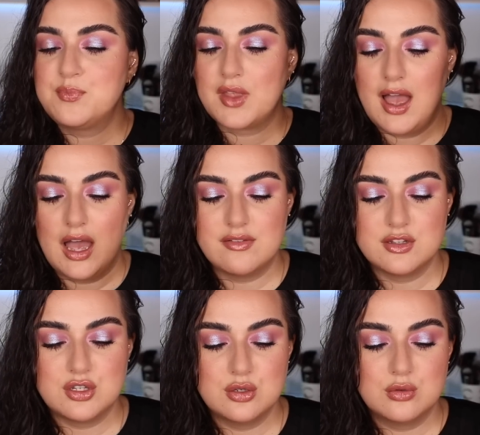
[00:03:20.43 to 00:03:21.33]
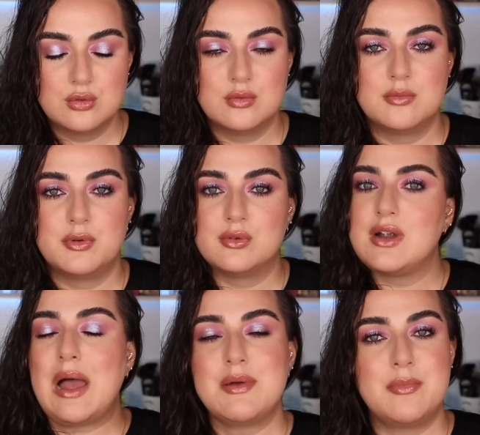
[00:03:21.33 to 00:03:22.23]
having to
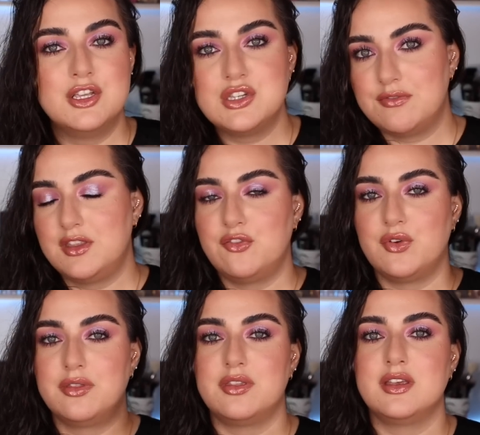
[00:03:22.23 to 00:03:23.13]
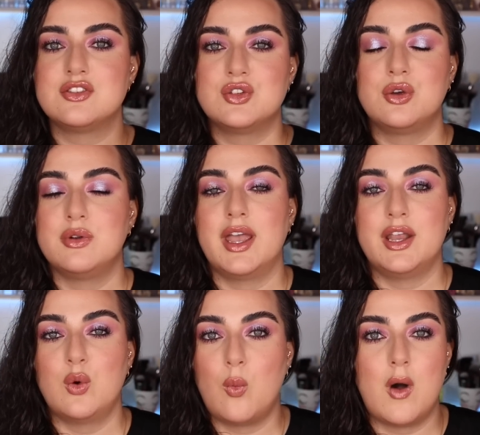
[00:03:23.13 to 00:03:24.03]
grab a bunch of different things to
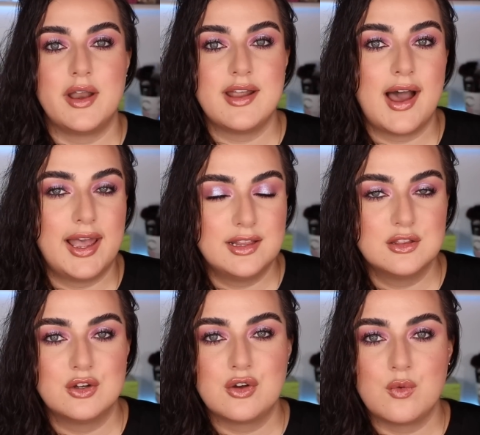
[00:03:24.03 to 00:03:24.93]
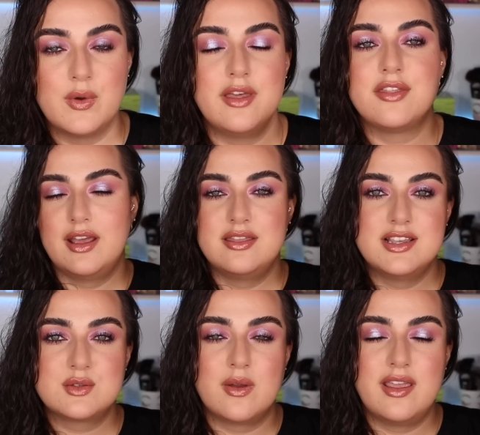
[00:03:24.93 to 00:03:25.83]
create one eye look with. And
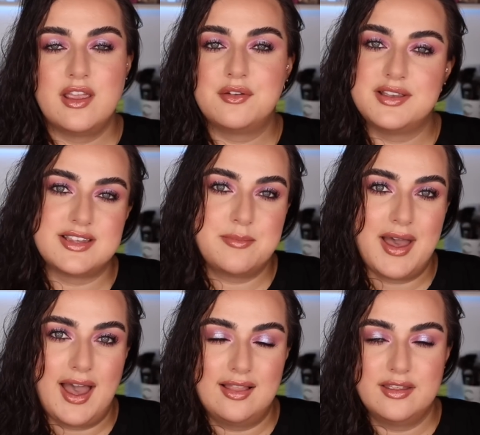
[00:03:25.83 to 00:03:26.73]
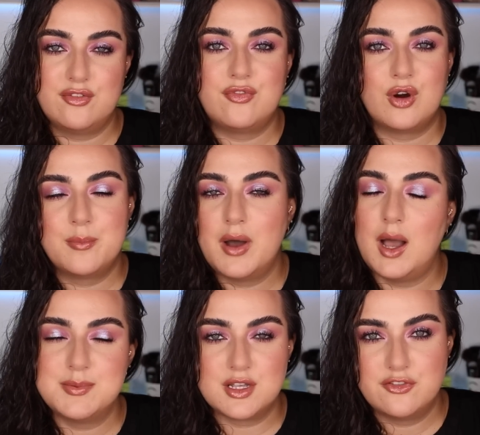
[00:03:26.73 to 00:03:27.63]
this right here is a palette for
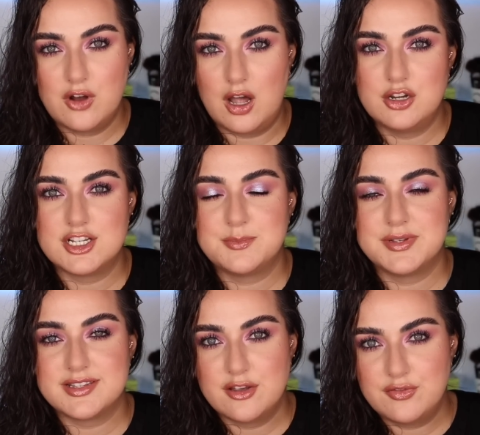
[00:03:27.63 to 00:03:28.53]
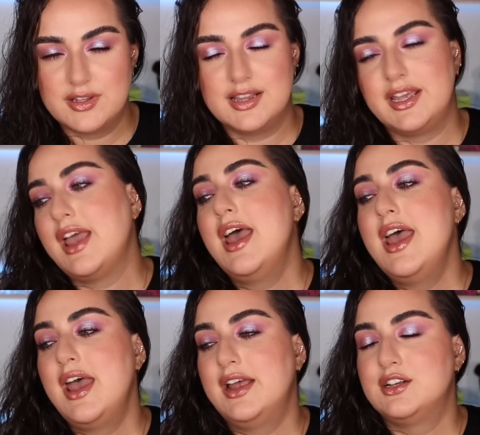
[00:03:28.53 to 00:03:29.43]
pops of color specifically
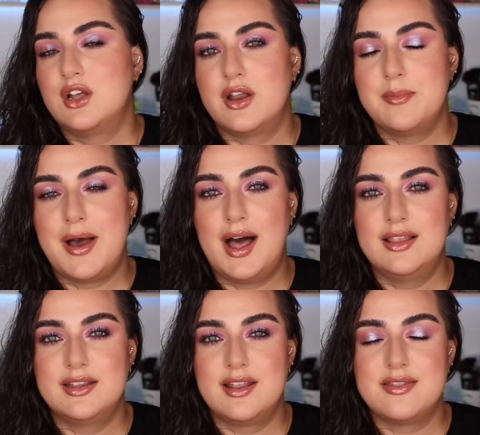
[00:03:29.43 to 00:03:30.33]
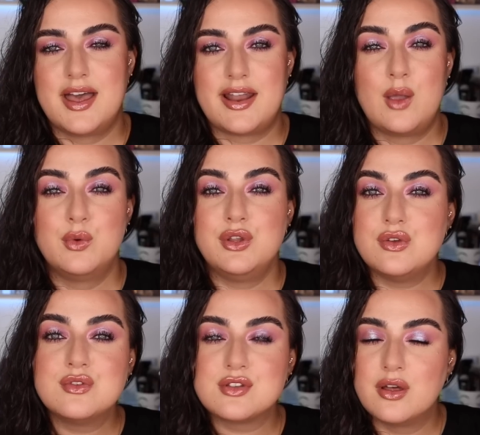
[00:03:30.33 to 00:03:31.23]
and not a palette that I would
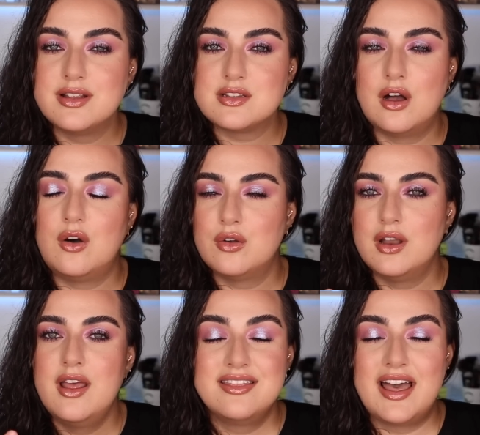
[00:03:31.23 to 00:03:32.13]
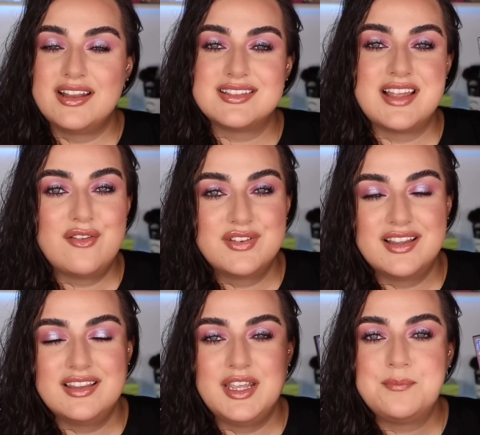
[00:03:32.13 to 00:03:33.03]
use on its own. That is
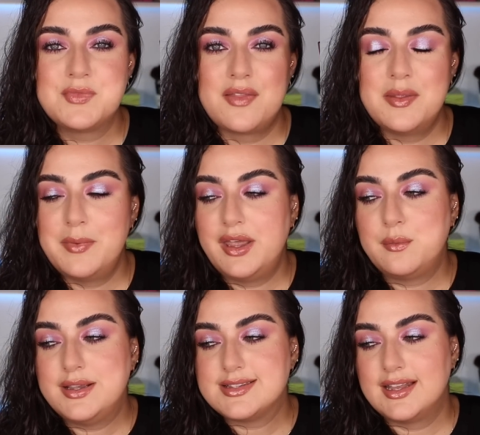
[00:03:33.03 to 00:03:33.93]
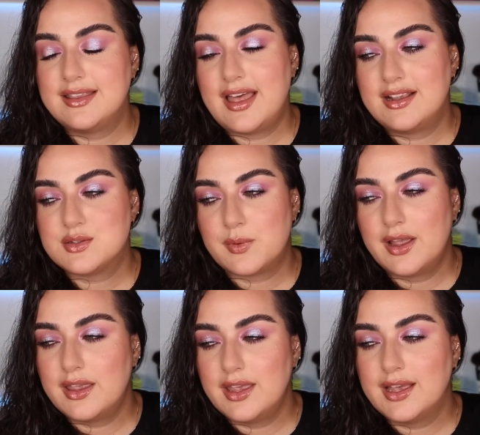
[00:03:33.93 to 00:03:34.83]
definitely the main reason that it's
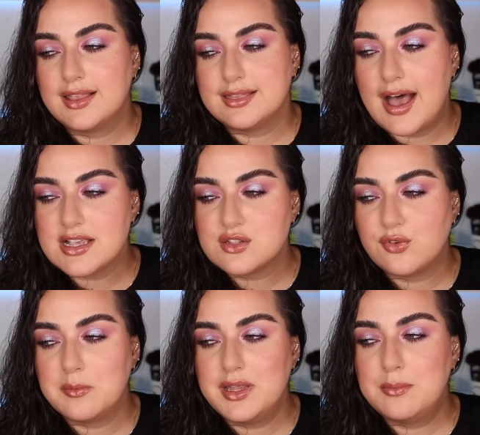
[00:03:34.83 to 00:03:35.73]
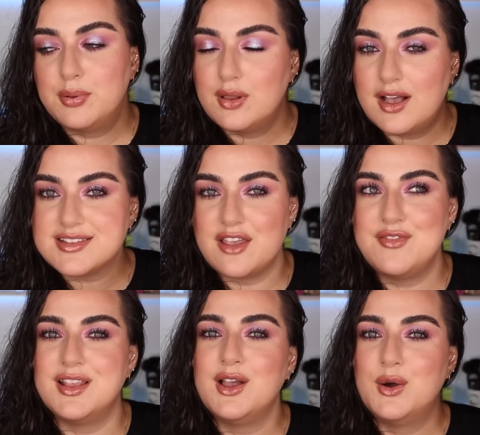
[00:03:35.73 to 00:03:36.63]
ranking last for me. Plus, I
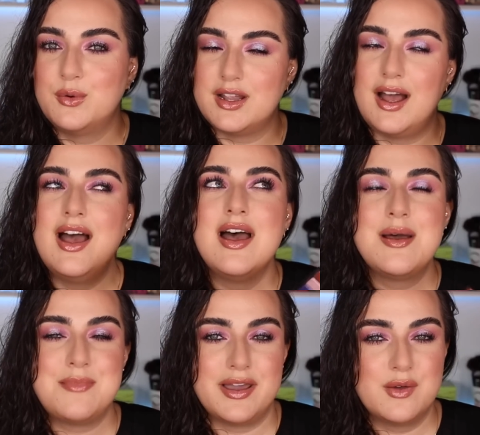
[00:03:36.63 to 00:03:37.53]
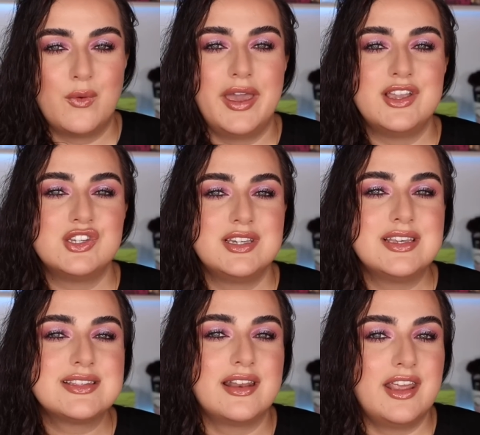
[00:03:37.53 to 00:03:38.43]
feel like Huda, by the way, she
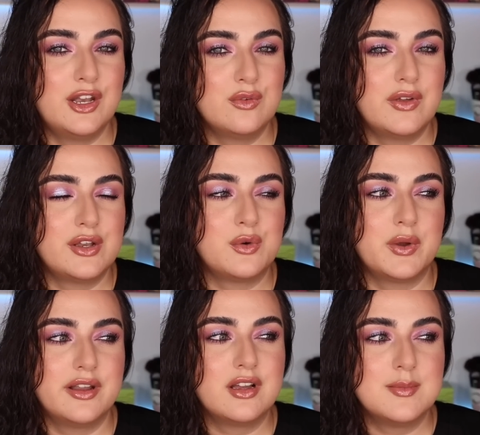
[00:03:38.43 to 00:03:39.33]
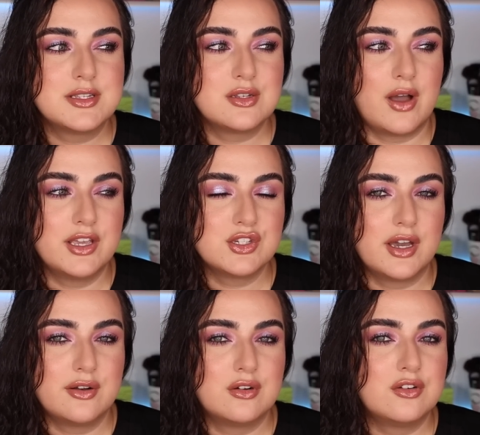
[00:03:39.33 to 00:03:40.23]
is an innovator when it comes to
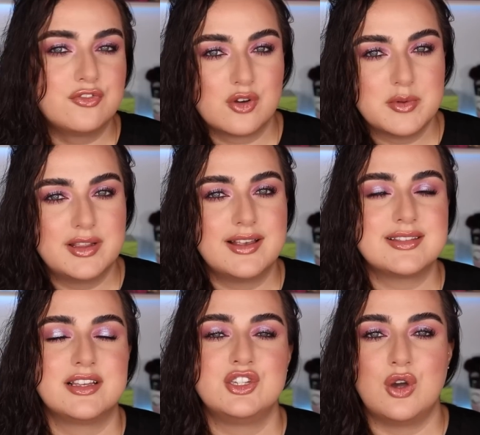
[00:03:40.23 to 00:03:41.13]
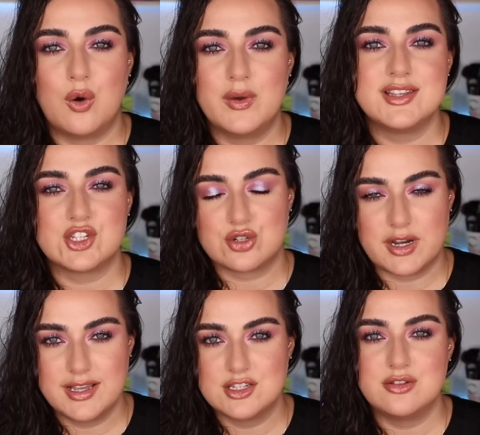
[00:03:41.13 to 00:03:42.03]
eyeshadow formulas. Like she always
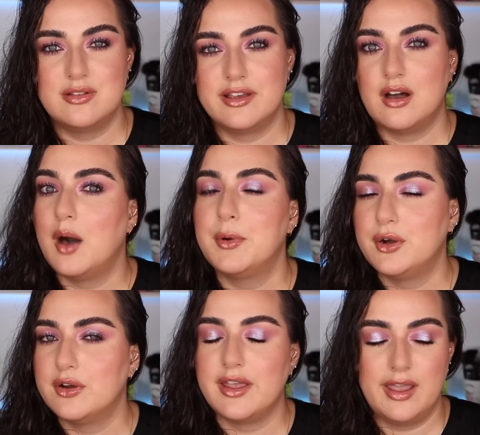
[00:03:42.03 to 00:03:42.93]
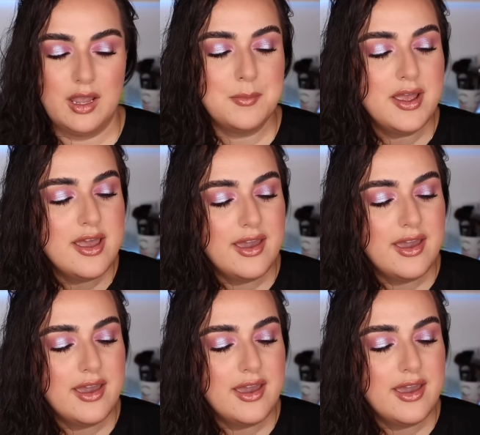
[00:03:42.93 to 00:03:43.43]
tries to like up her game.